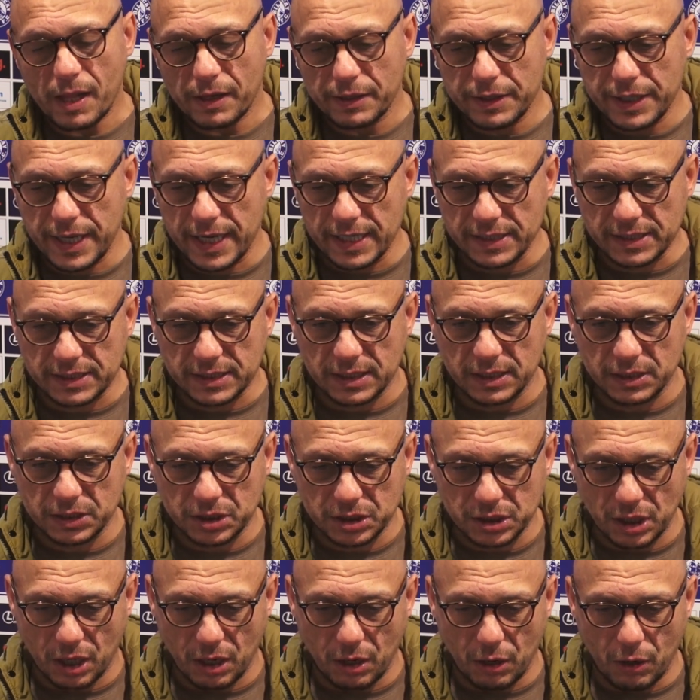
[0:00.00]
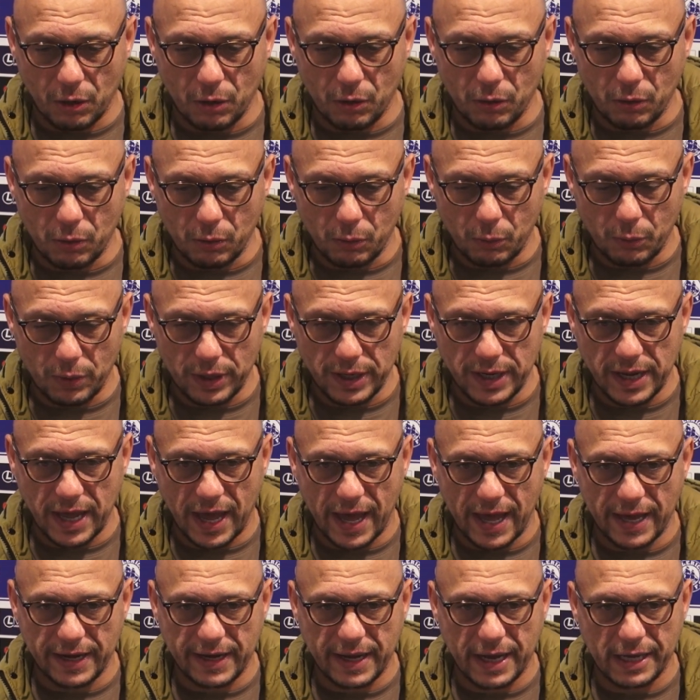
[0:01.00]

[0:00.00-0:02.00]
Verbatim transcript: Yes, so we had